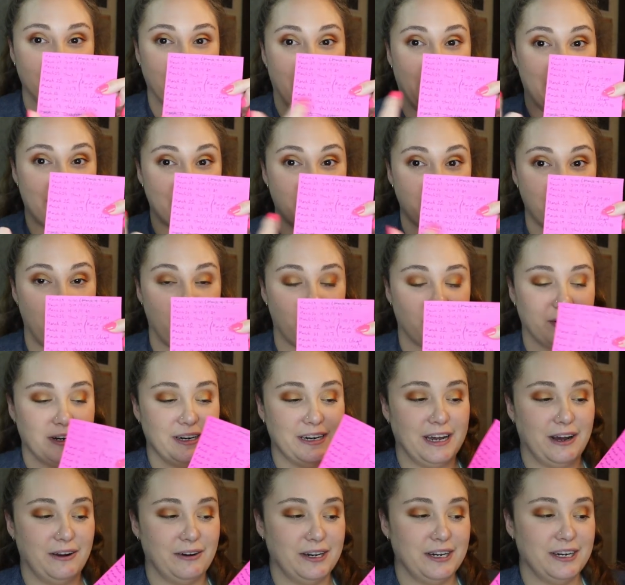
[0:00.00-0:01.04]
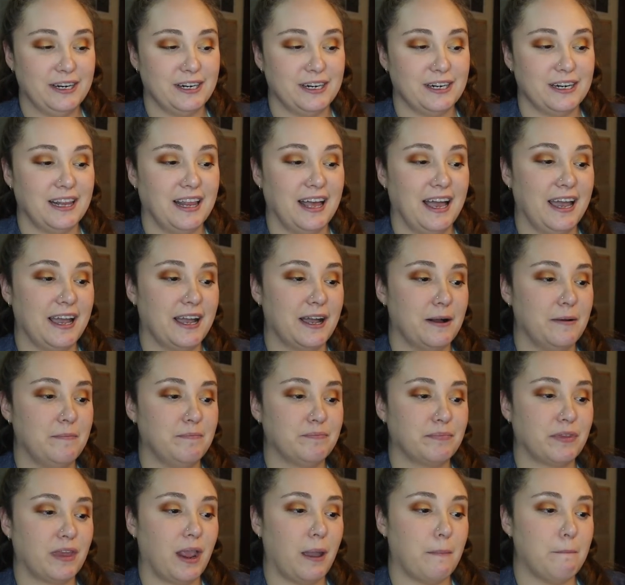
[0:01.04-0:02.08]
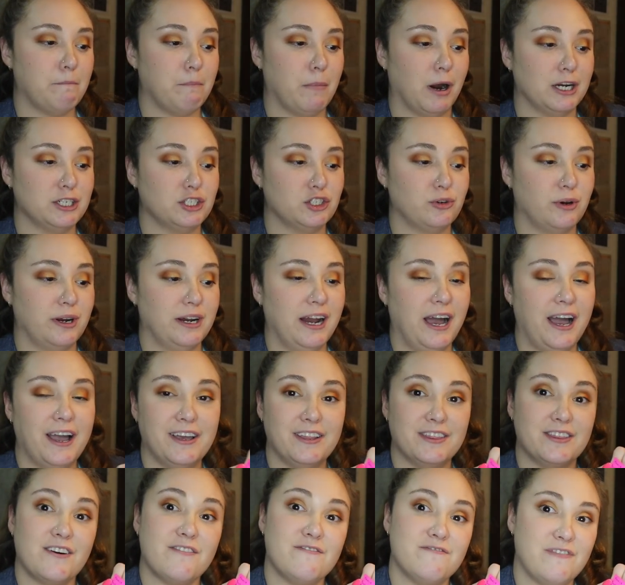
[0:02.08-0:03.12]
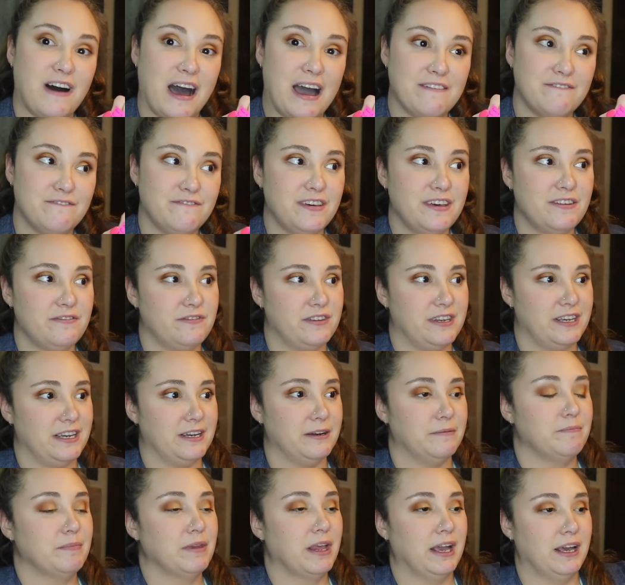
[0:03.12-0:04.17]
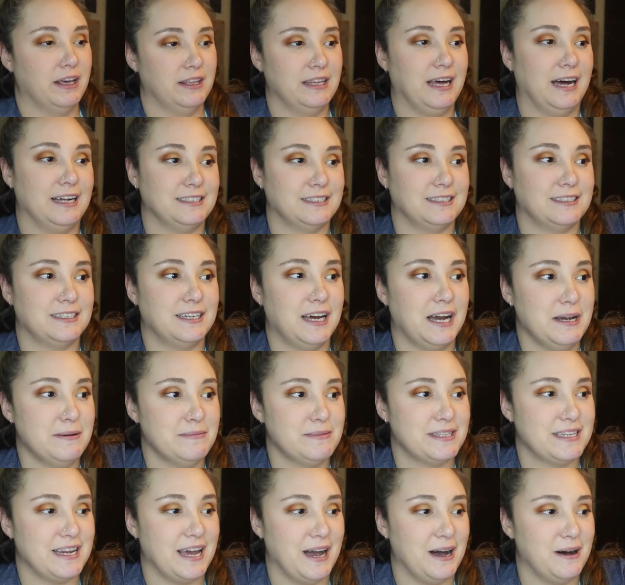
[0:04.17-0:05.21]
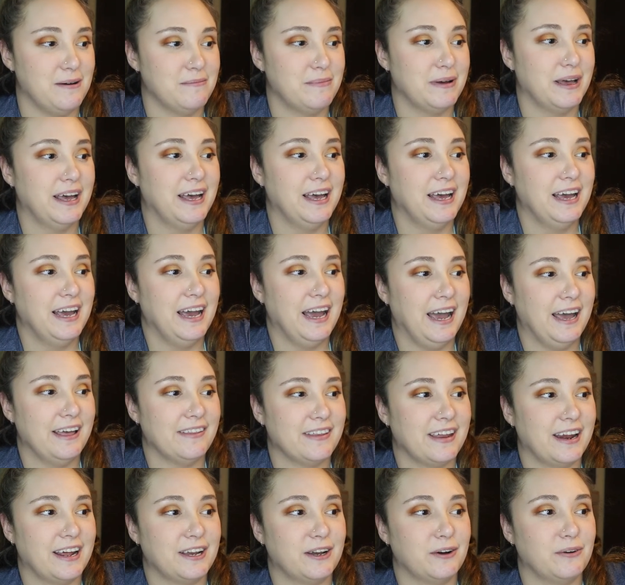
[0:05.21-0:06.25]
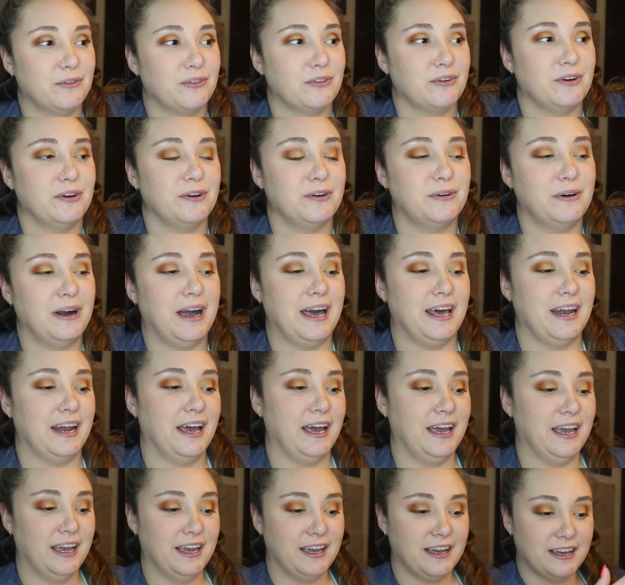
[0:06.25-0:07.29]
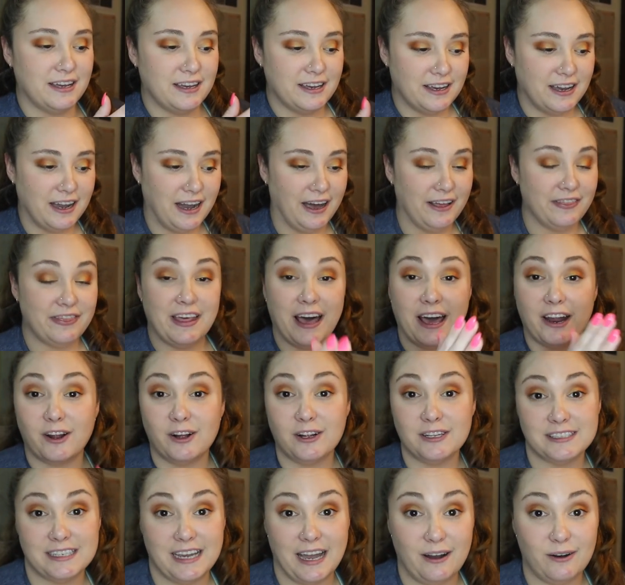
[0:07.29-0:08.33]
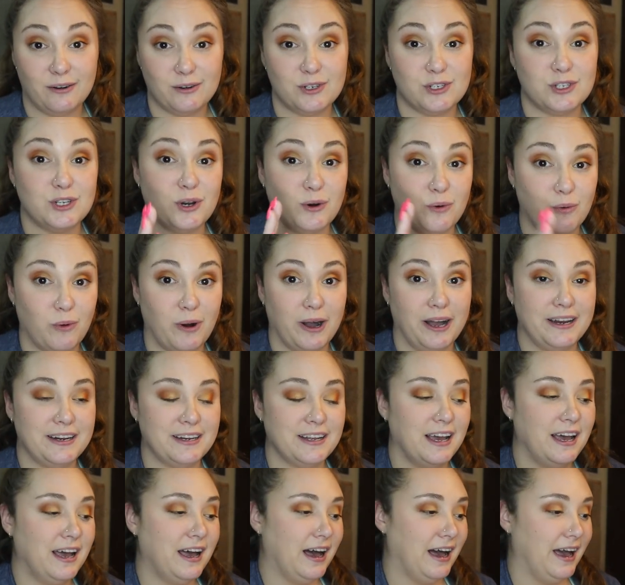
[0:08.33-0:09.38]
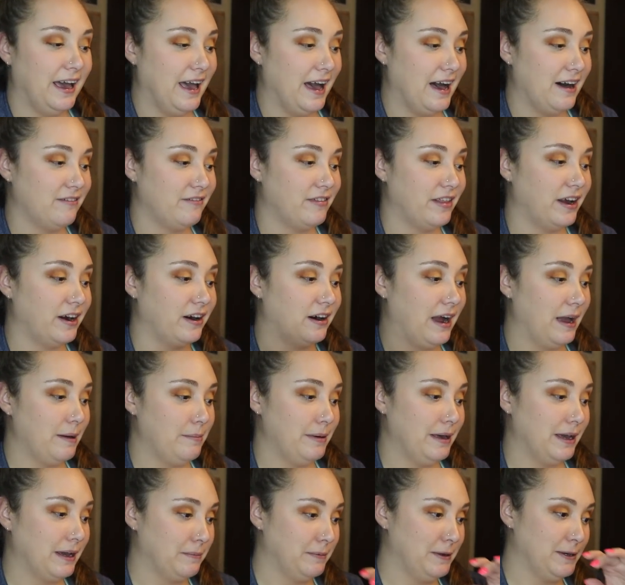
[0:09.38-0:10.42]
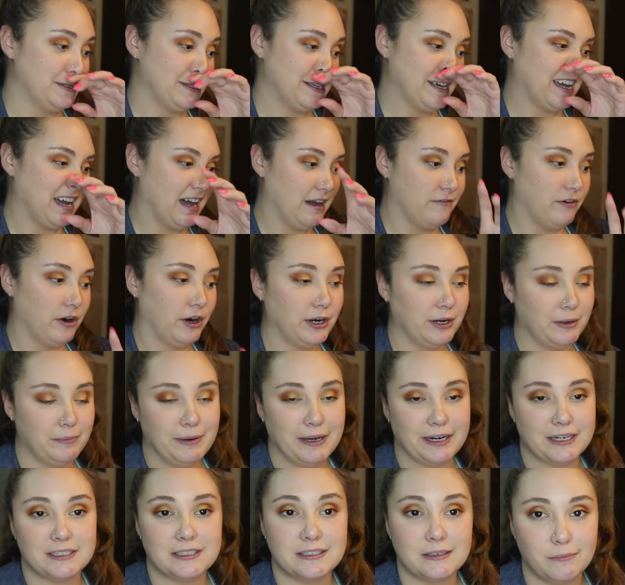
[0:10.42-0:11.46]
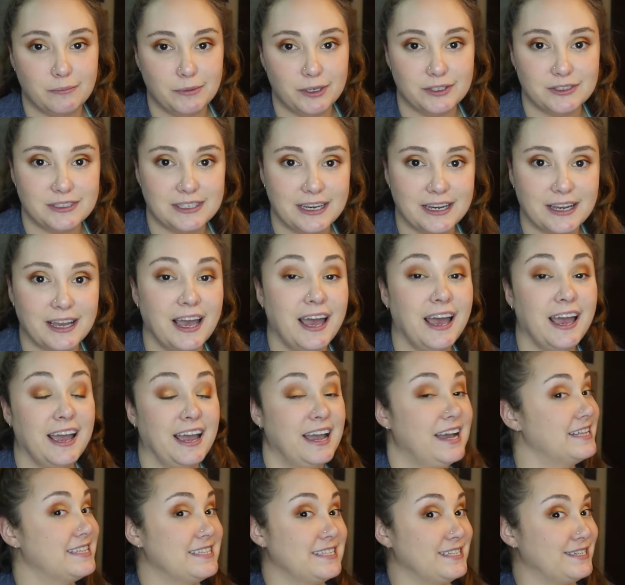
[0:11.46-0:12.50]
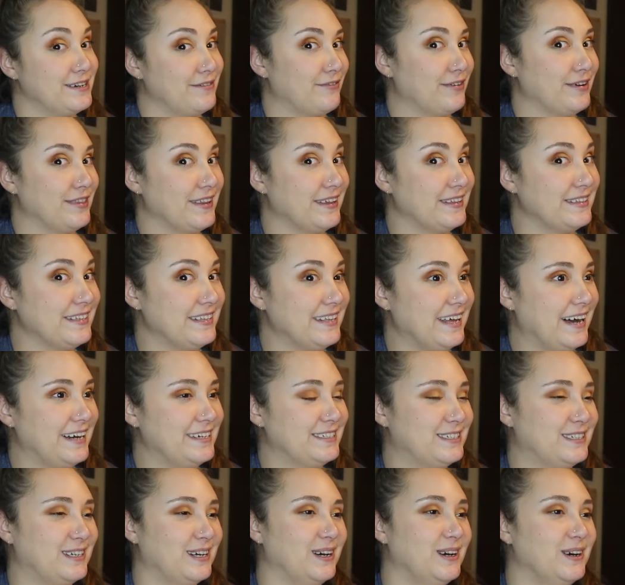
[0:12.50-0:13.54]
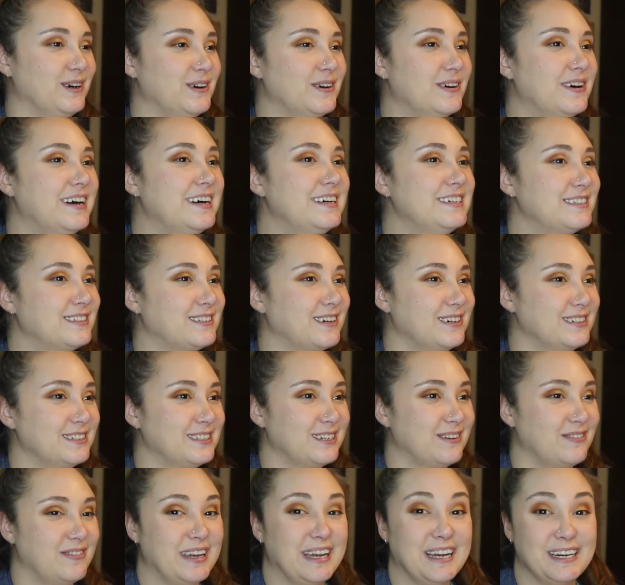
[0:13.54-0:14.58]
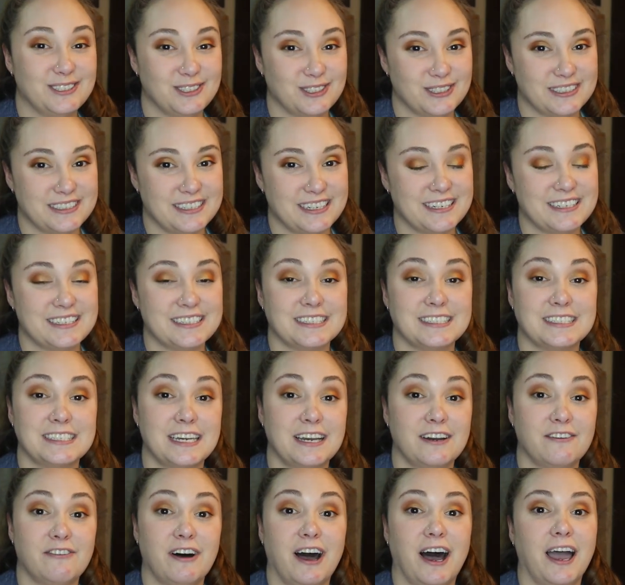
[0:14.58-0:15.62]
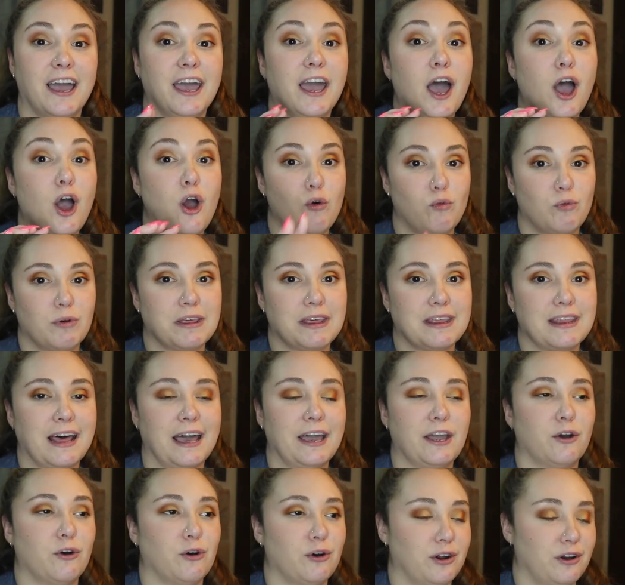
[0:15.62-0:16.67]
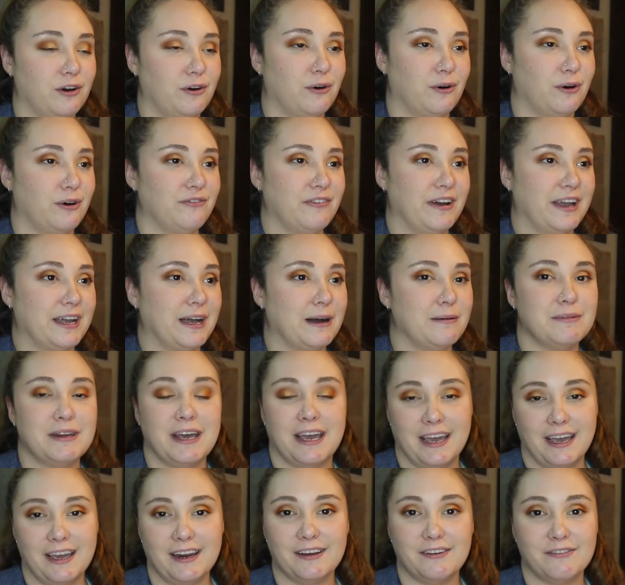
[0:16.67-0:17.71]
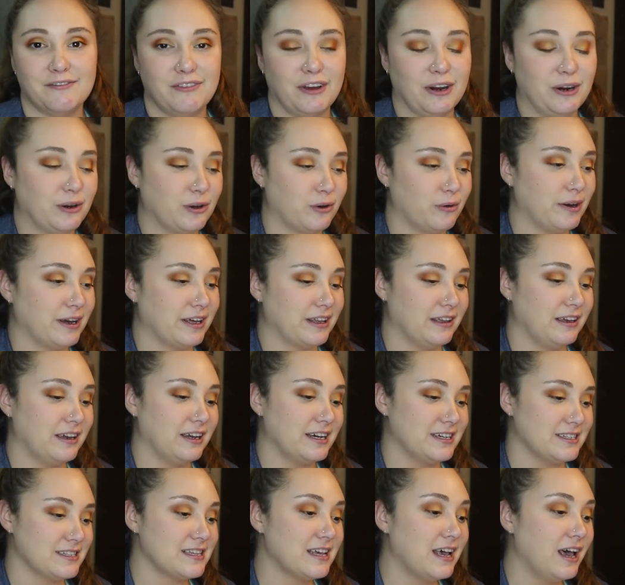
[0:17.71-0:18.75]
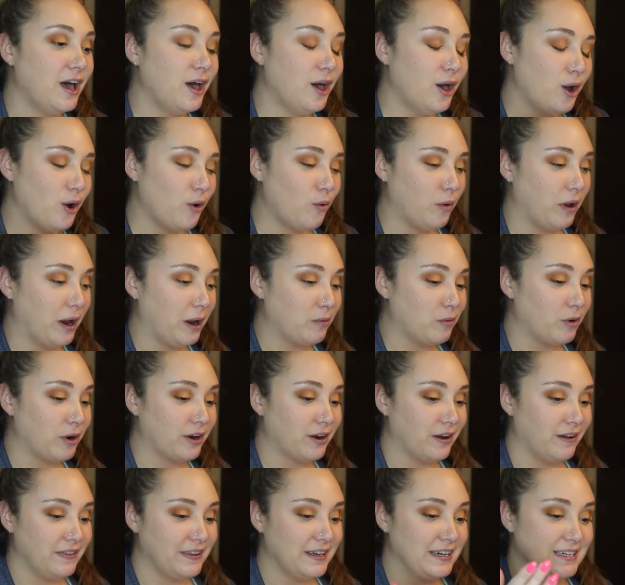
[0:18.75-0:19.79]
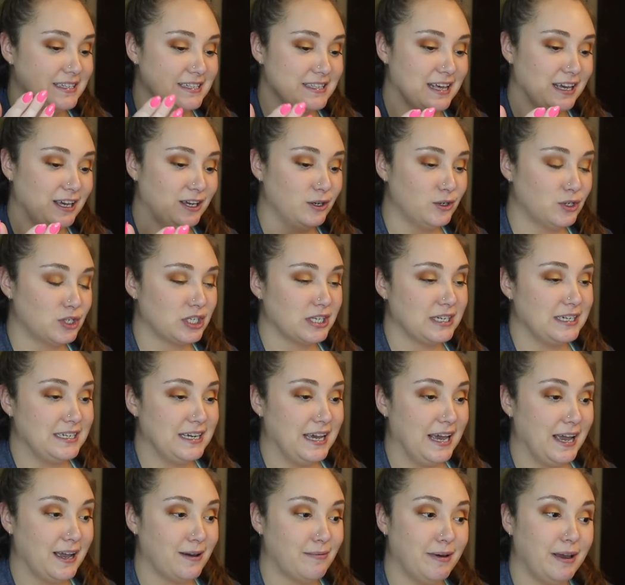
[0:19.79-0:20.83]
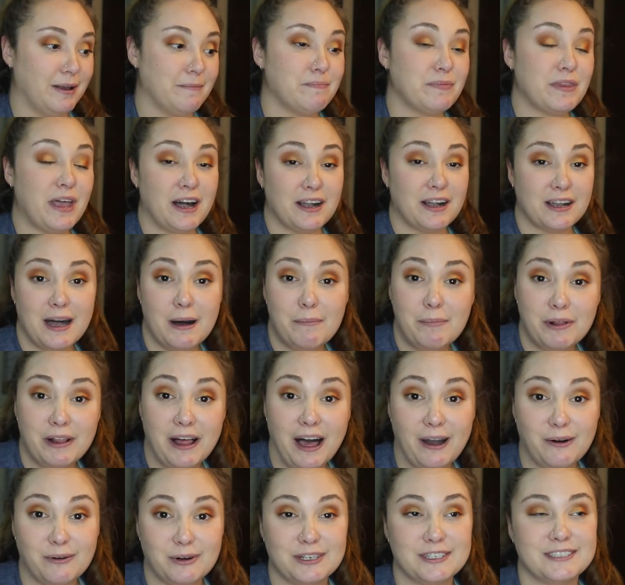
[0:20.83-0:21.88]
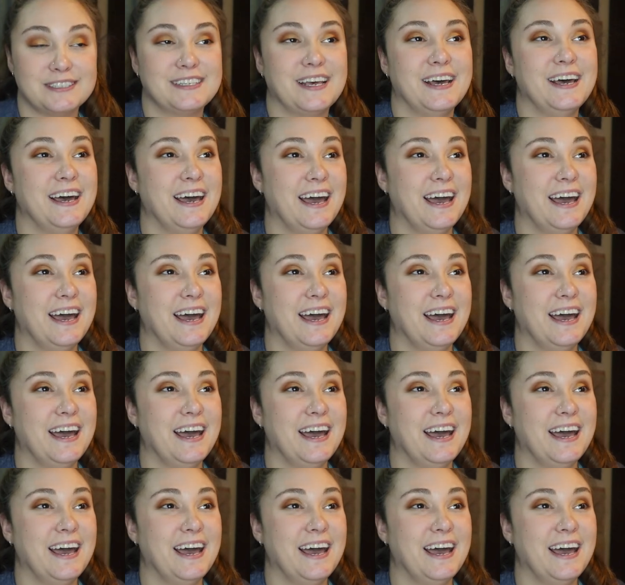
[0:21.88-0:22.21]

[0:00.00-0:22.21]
Have them all written down here, like March 29th, 5.50. That's the timestamp. And then I go through and I cut that all down to what I have there. I pick music. I've already picked some music. It's different than the last two, so it should be interesting to see if I really like it or if I come to hate it very quickly because when I work on these, they usually take me a couple hours